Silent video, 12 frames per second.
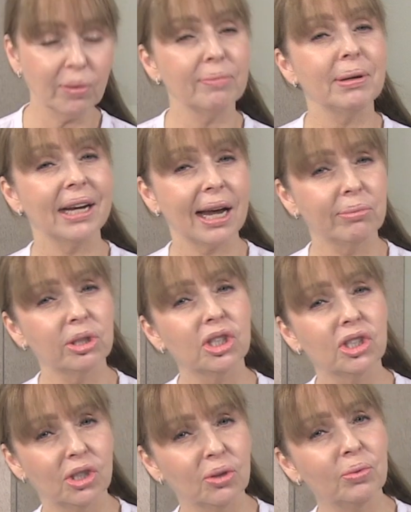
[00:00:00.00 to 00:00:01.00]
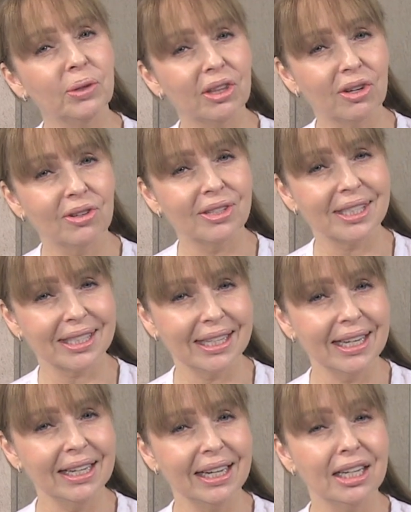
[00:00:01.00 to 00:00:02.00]
we've been able to do with her
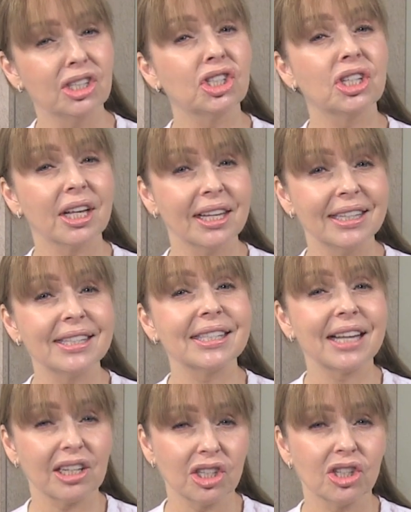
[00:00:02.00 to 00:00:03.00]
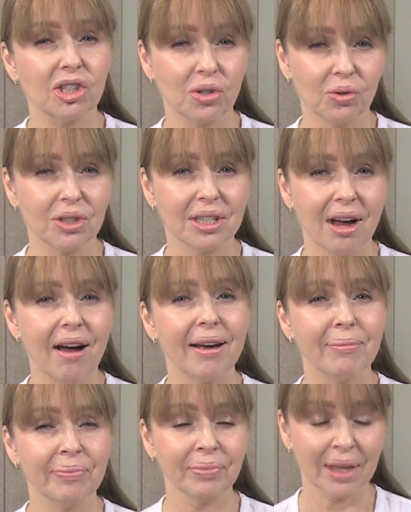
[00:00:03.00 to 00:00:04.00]
skin in such a short
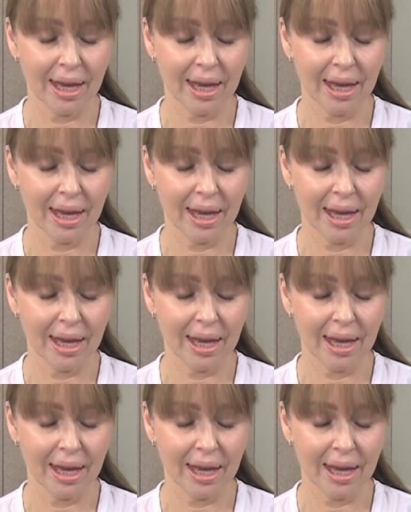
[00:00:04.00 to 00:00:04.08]
time.